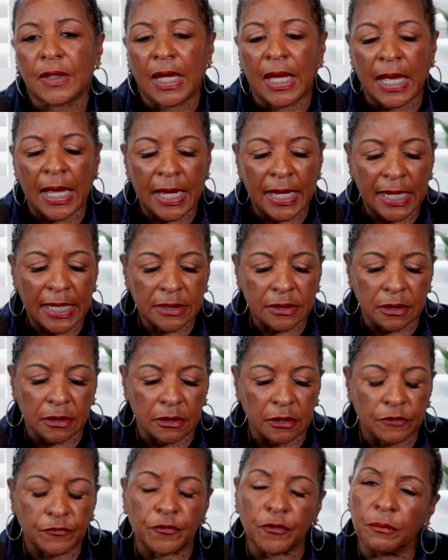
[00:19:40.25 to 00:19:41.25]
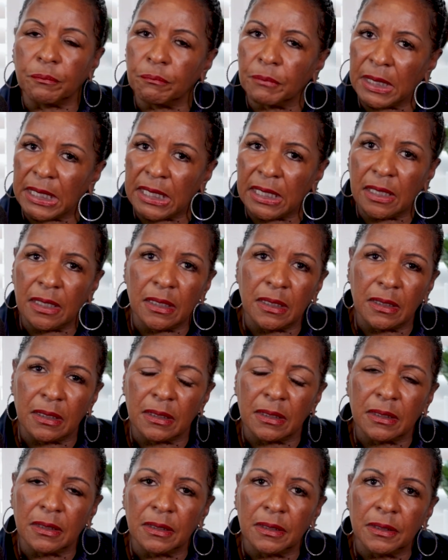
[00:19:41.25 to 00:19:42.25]
I had to look for me
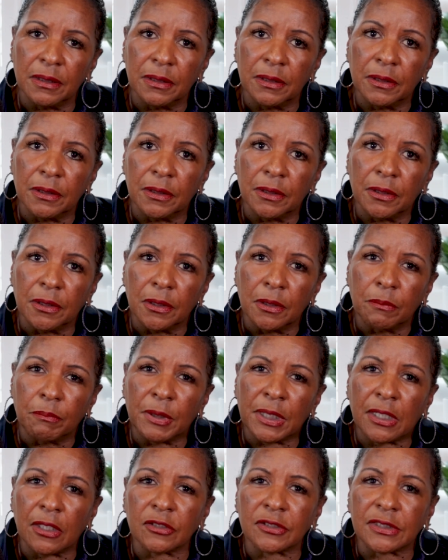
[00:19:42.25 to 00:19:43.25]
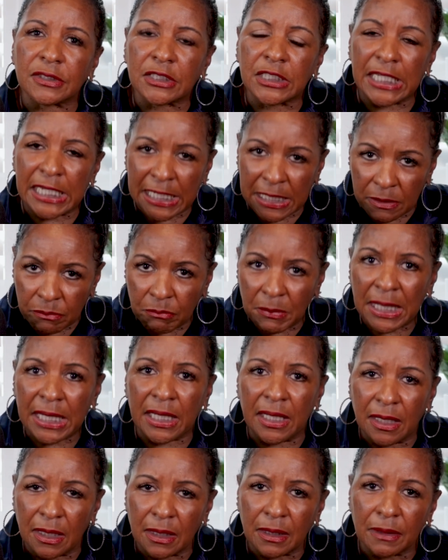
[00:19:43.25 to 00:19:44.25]
because in me,